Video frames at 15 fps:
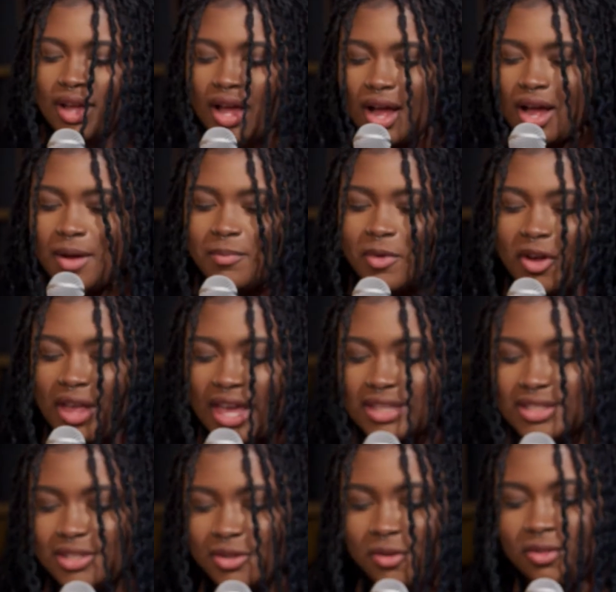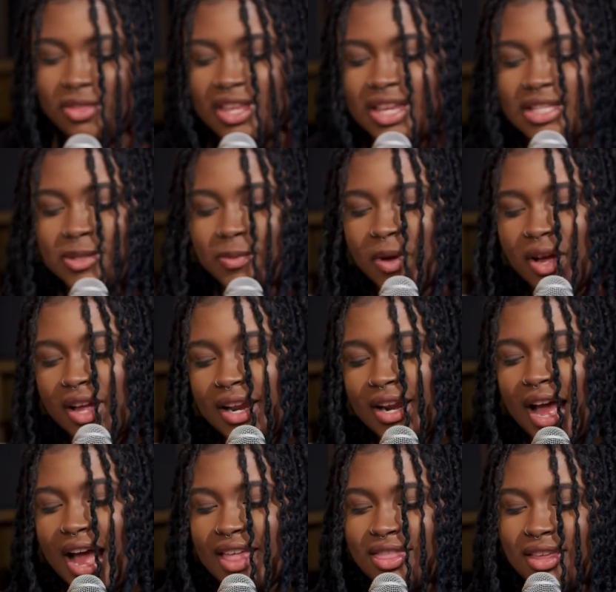Um, okay, so this one
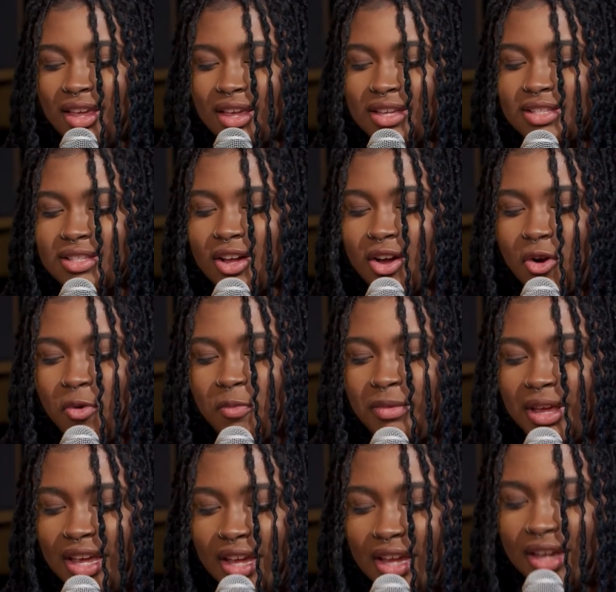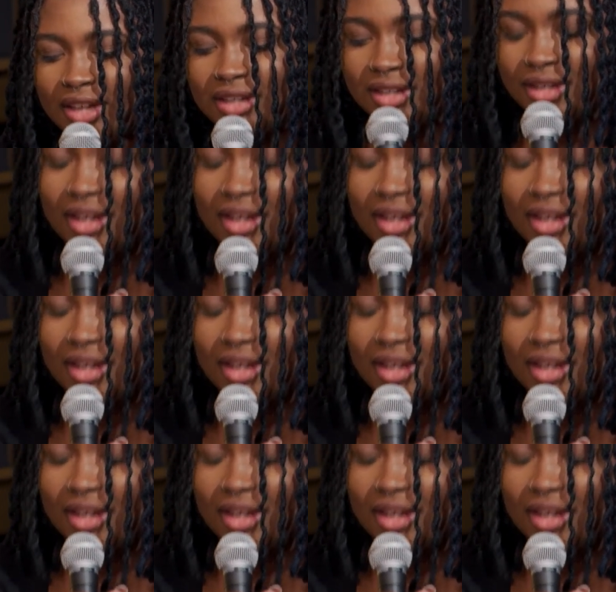I think is the homemade,